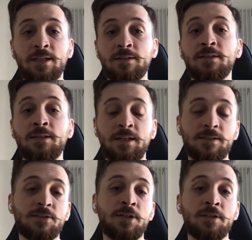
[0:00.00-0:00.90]
That
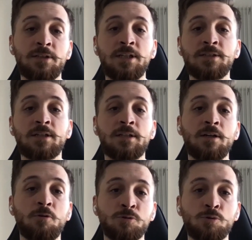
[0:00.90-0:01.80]
yes, these
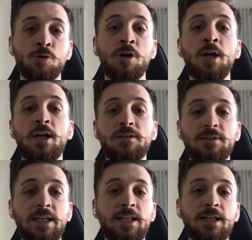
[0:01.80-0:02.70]
are also
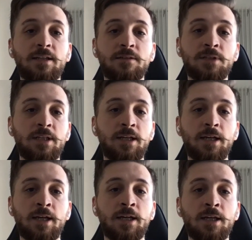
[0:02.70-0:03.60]
really
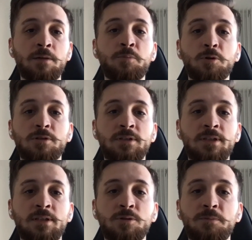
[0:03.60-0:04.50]
important
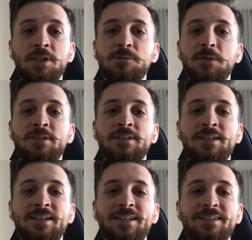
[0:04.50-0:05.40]
topics, but
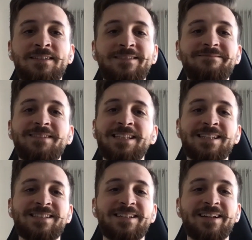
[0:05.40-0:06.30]

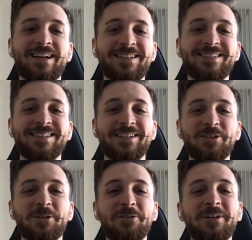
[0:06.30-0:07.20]
this is the reality,
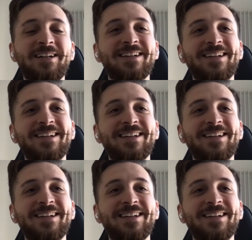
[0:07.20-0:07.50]
you know.